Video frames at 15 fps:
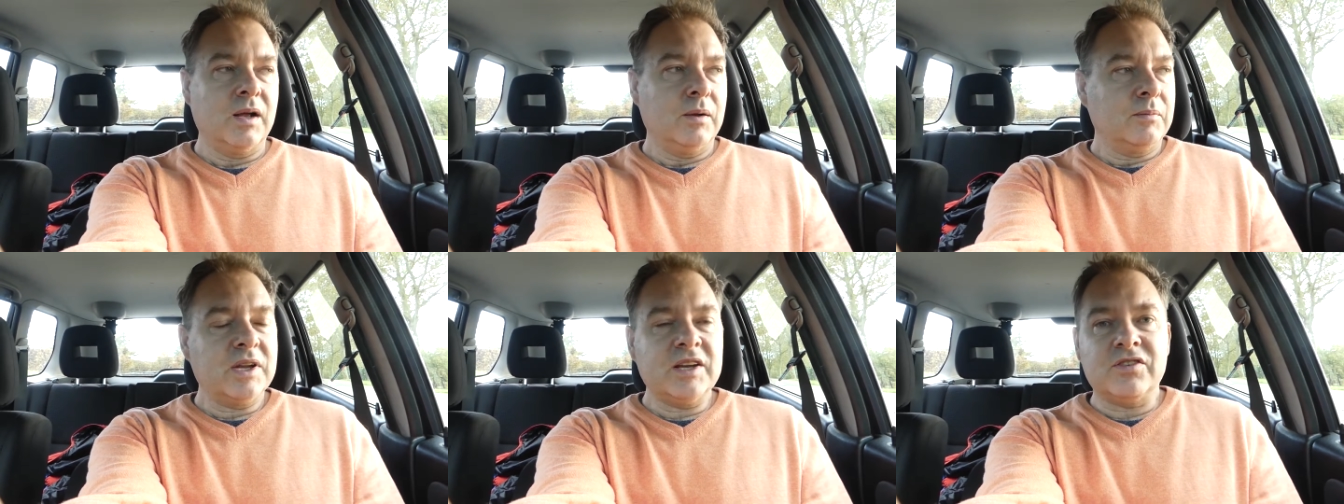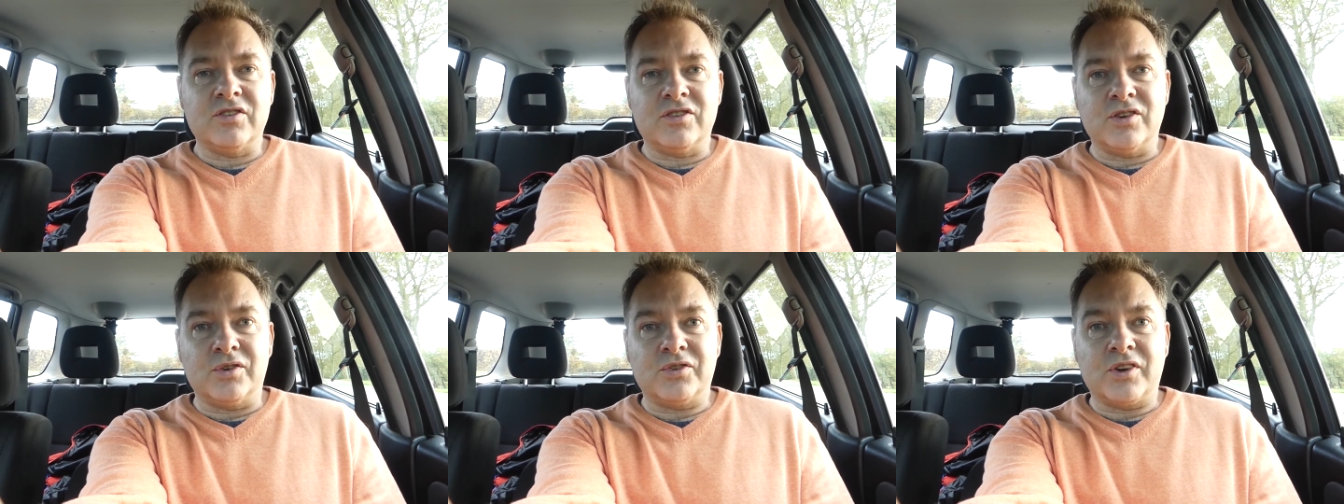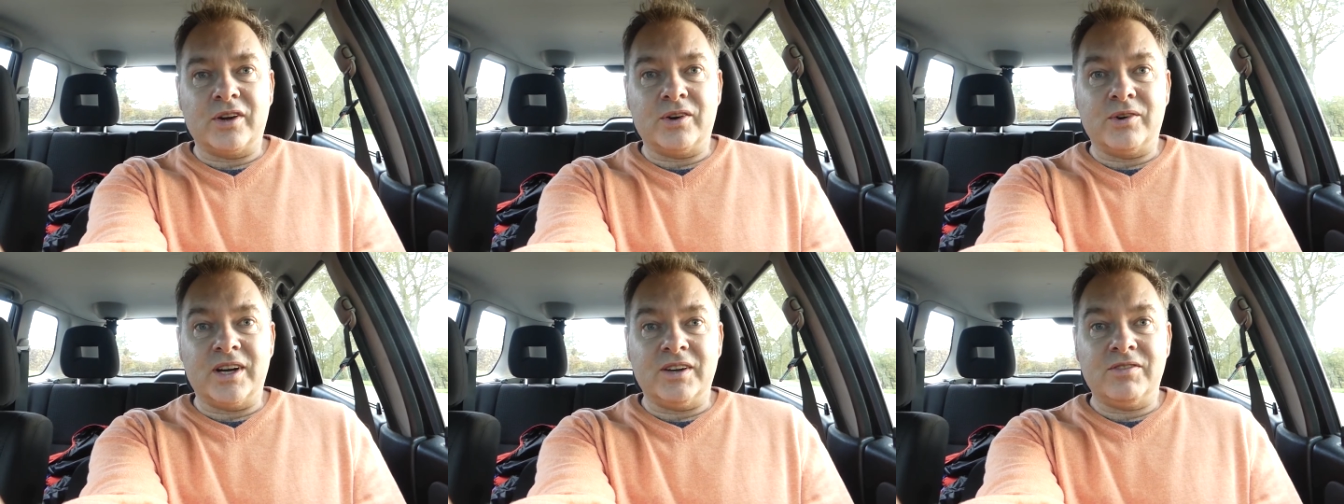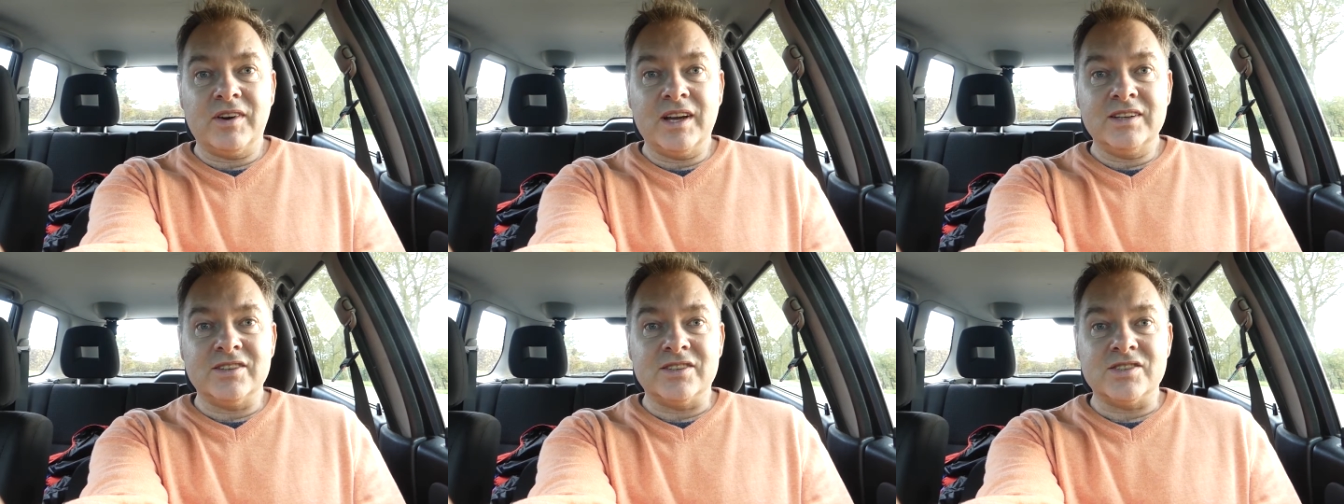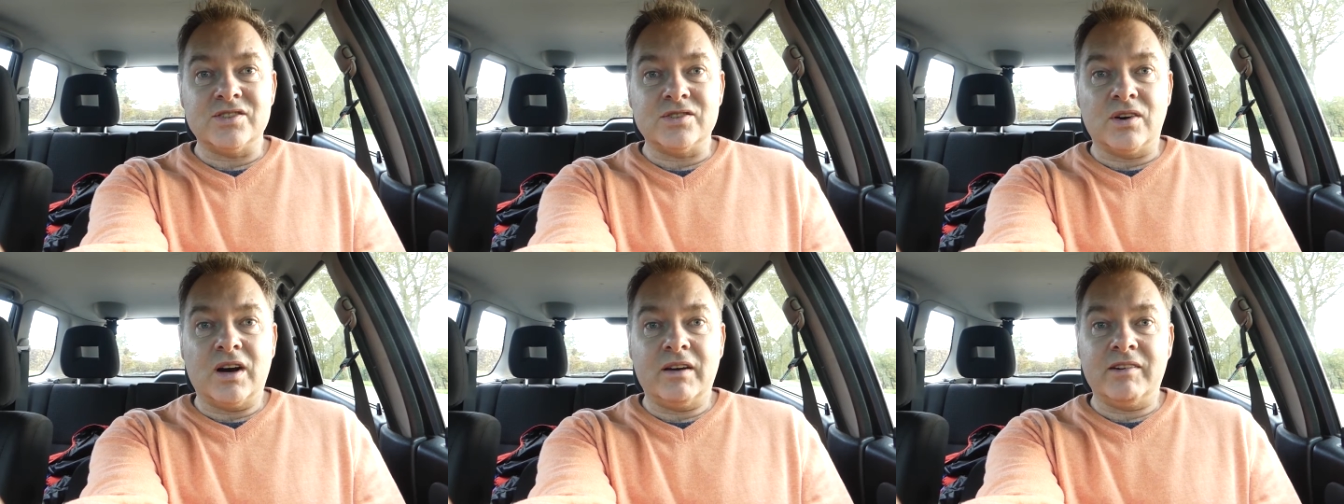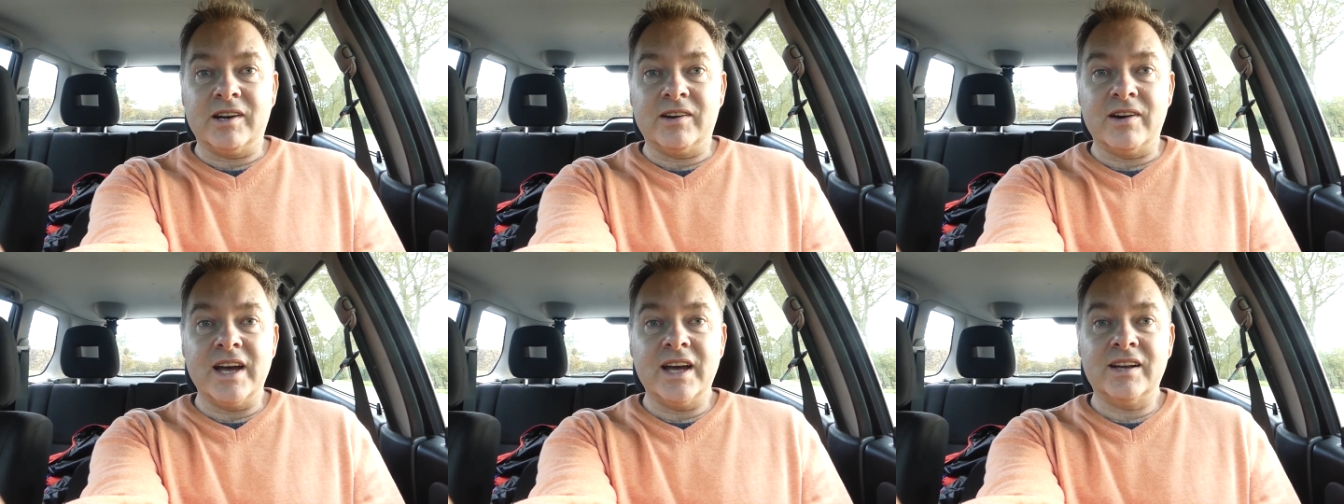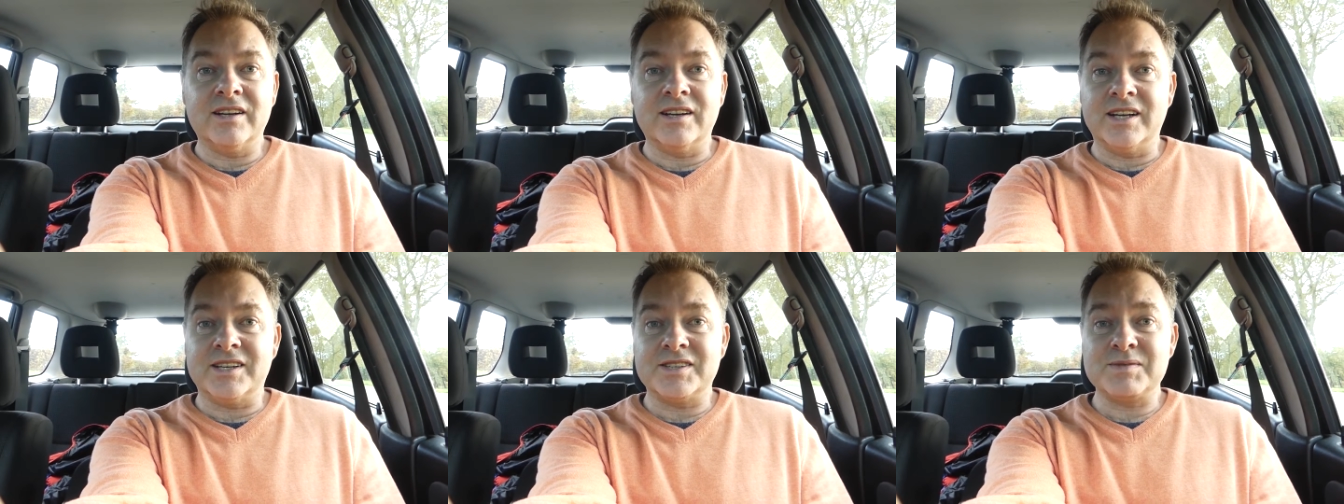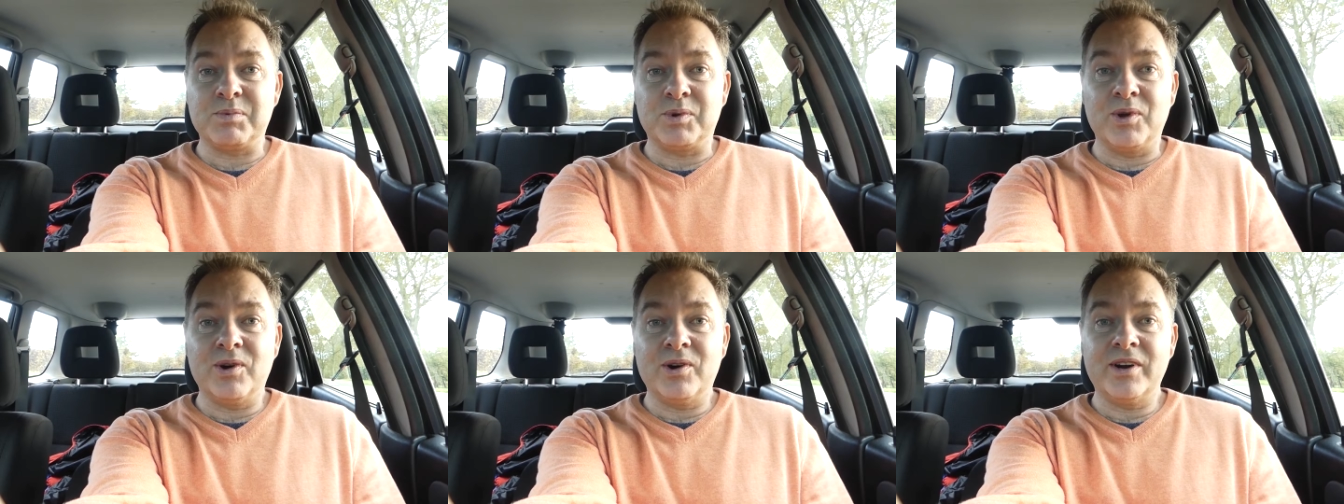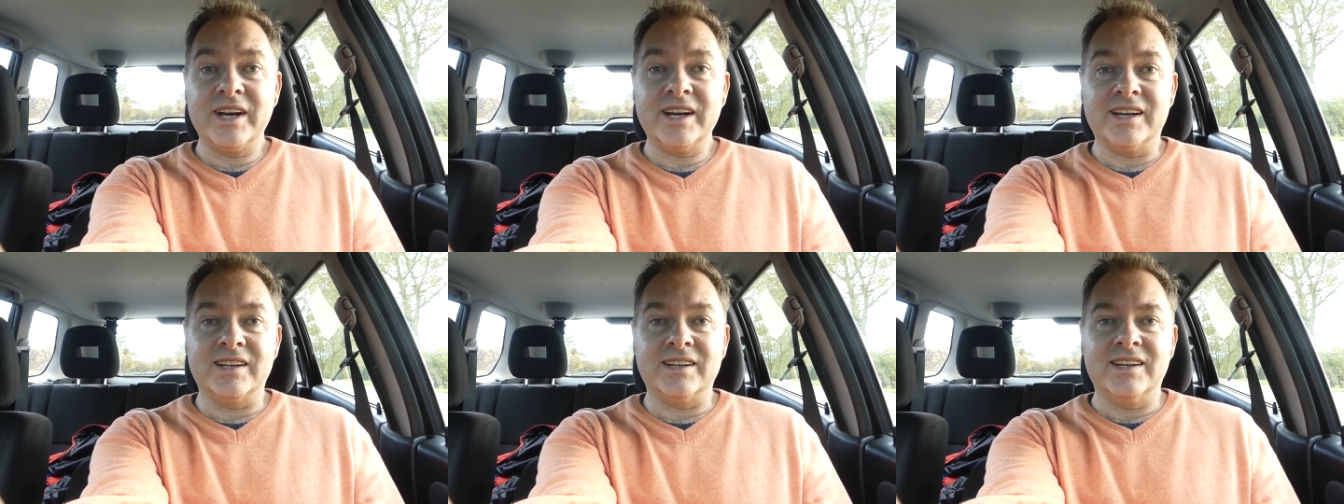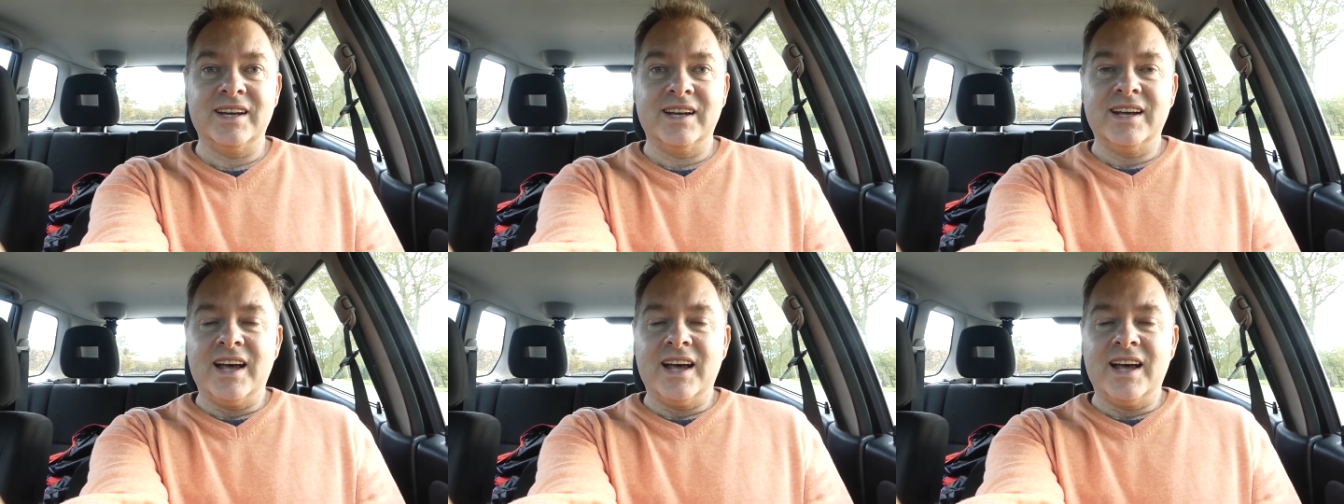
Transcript: Plus it's also great fun just driving around and exploring and